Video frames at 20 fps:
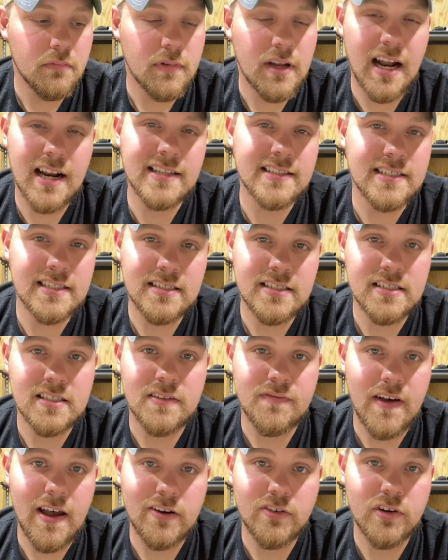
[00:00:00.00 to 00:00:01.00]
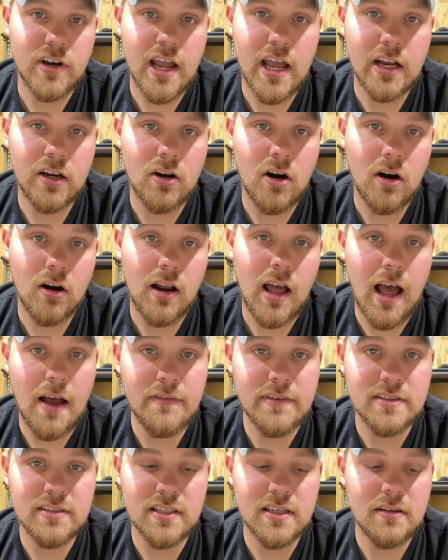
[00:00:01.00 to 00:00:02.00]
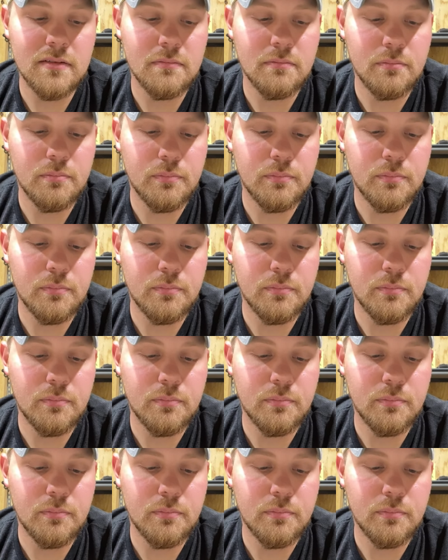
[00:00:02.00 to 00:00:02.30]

Not as easy as the factory handguard, obviously,